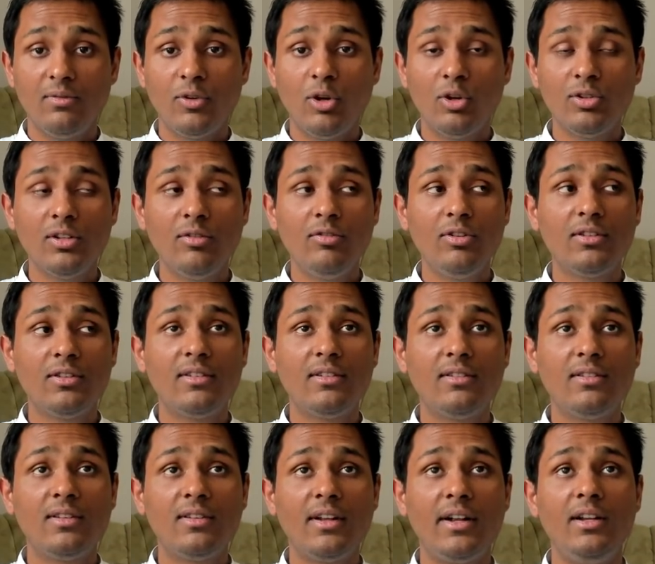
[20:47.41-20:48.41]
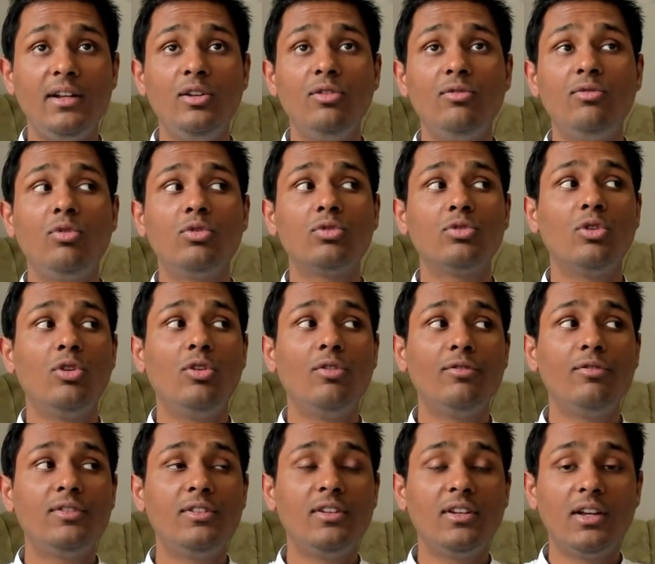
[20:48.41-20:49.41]
Or they will just send you photo
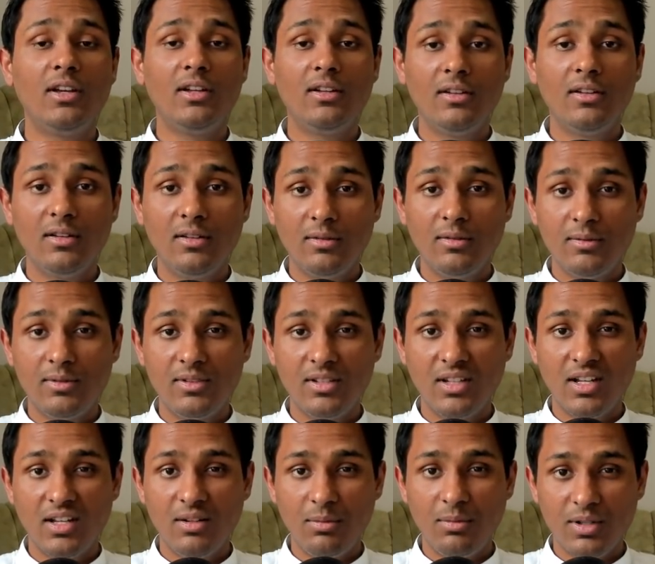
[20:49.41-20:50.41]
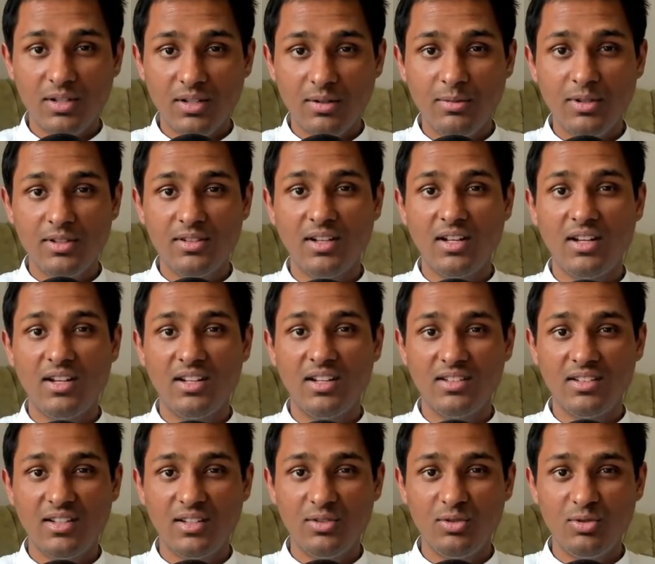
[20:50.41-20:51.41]
of chicken butter masala,
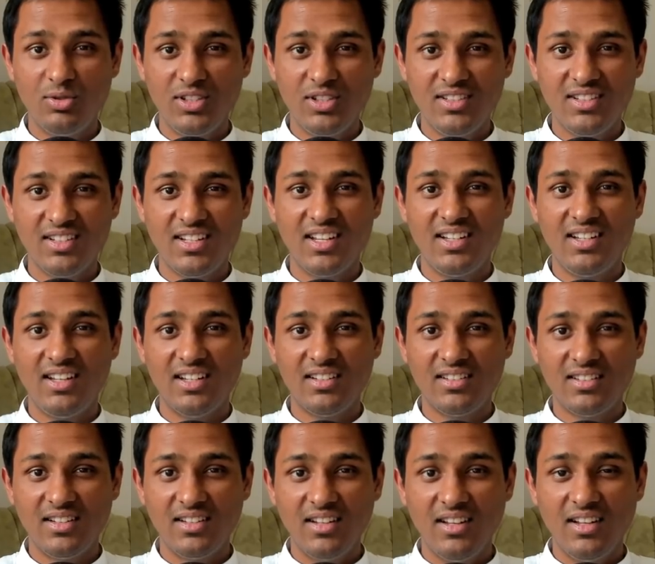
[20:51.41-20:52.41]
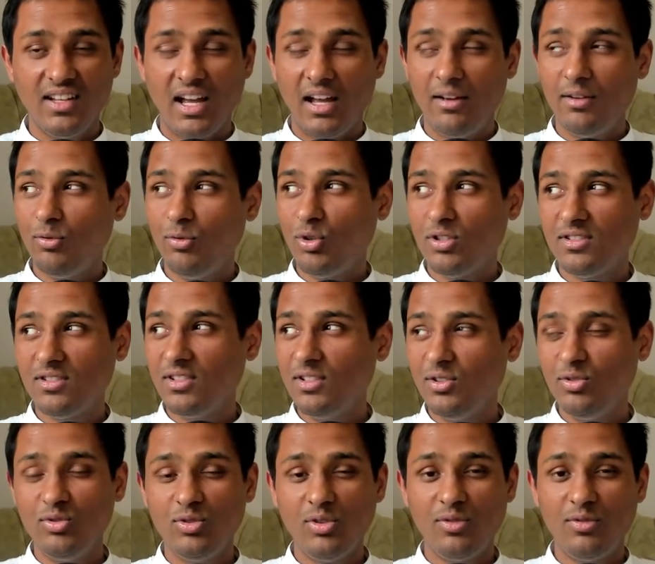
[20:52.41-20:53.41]
tandoori chicken, yes. And what's the
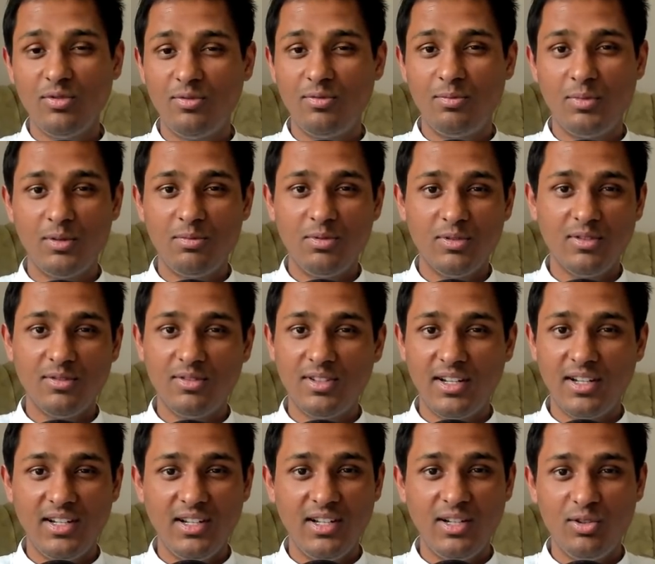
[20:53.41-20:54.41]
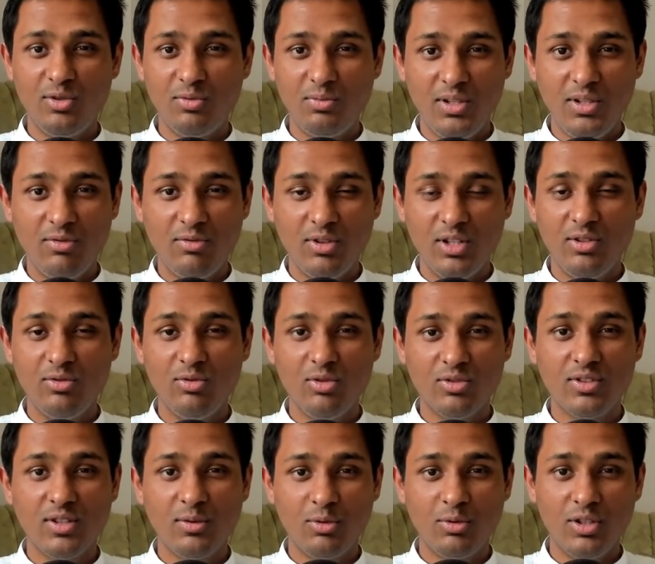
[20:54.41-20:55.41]
use of purpose of sending it to me when you know
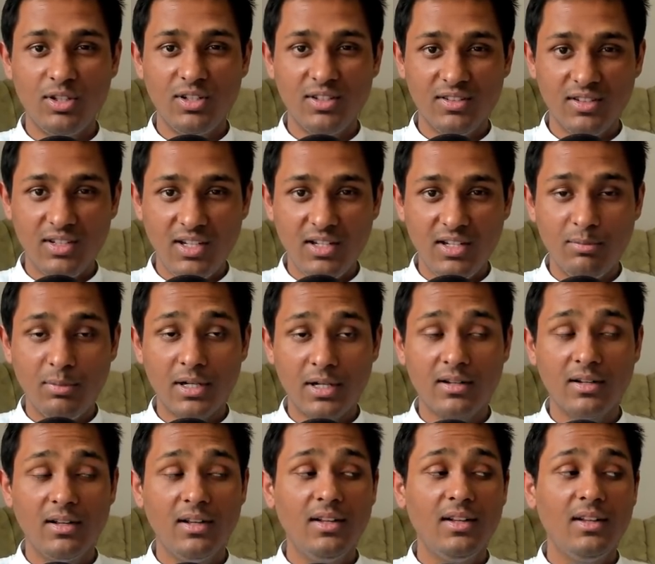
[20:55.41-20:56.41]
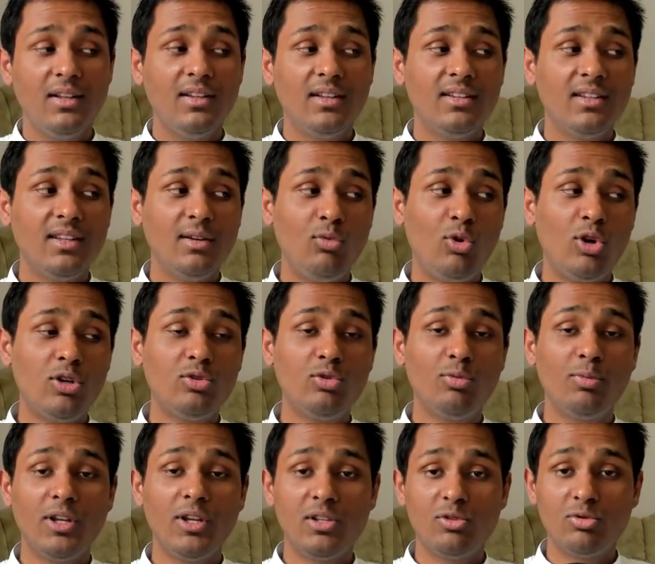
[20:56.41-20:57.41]
somebody doesn't eat? But they want to
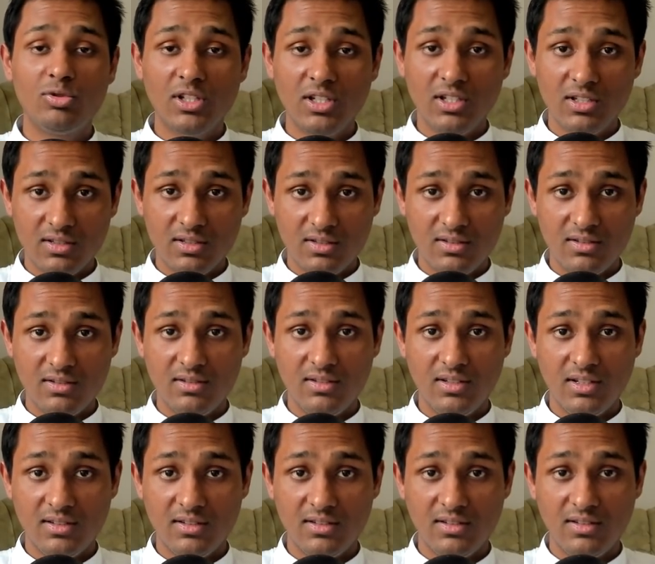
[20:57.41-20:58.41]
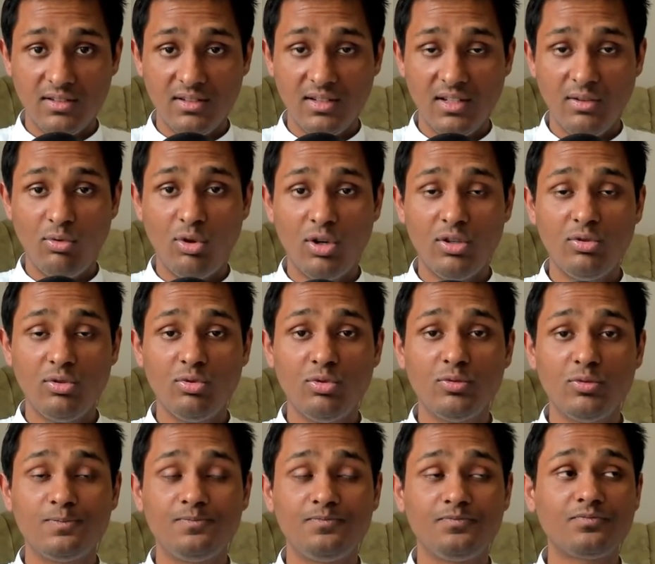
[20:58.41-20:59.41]
make you jealous, yes. They want to
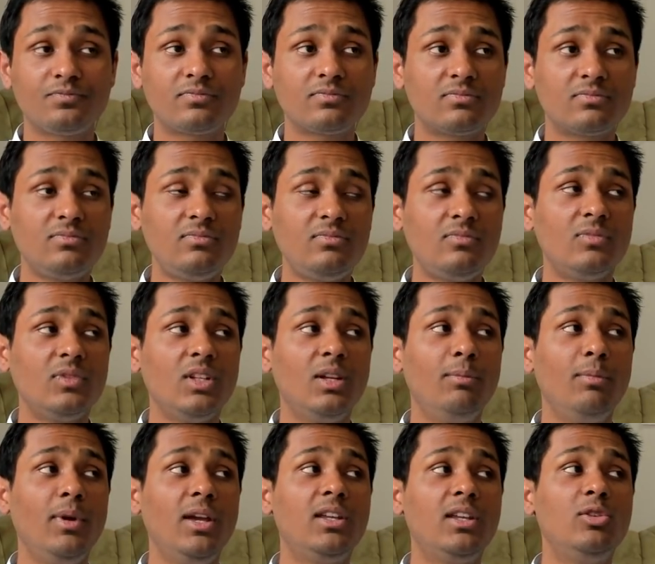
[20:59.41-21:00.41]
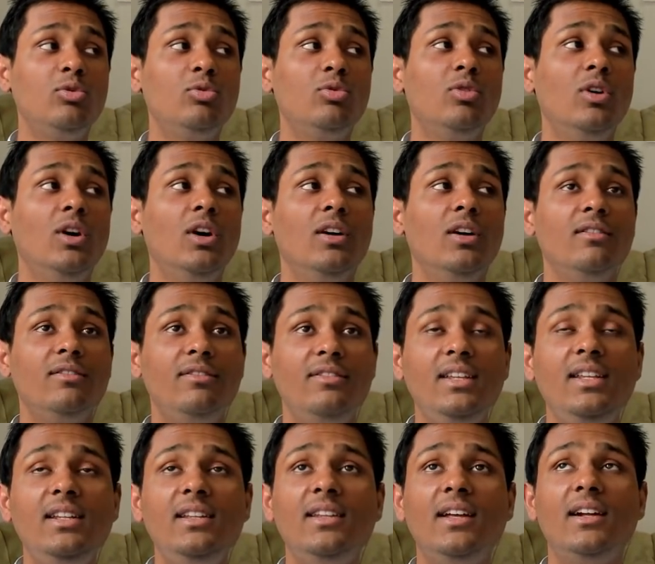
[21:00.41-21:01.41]
make you
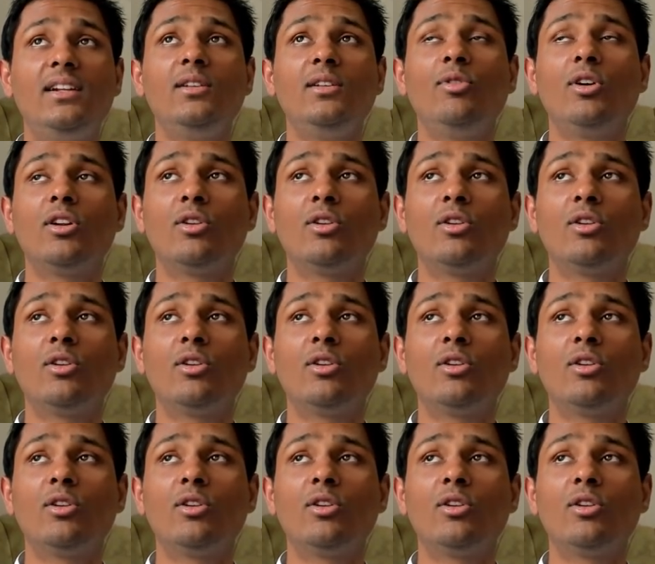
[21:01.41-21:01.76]
feel that you are